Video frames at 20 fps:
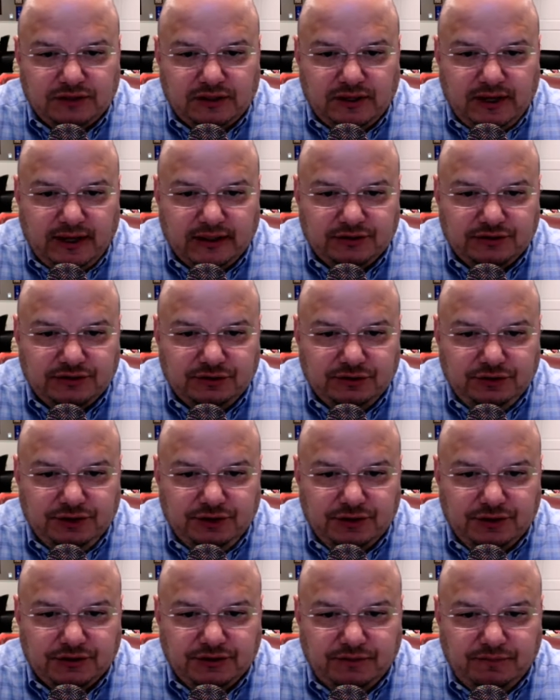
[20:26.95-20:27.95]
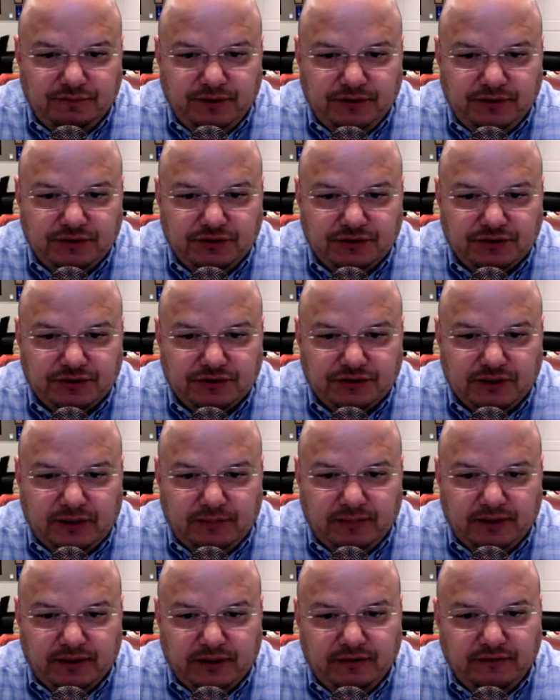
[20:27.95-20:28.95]
the last 2 years I've
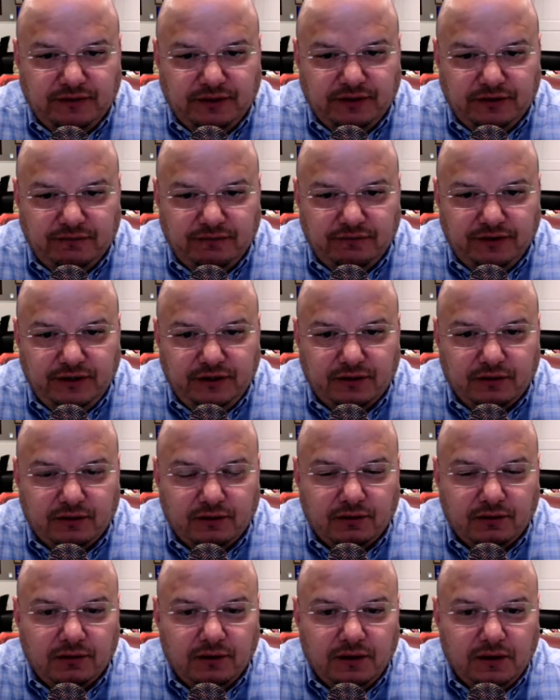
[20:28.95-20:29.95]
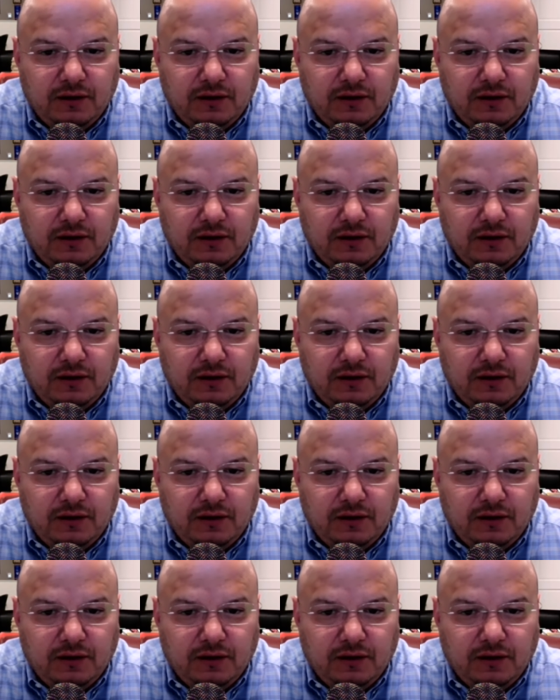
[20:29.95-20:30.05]
been living in fear.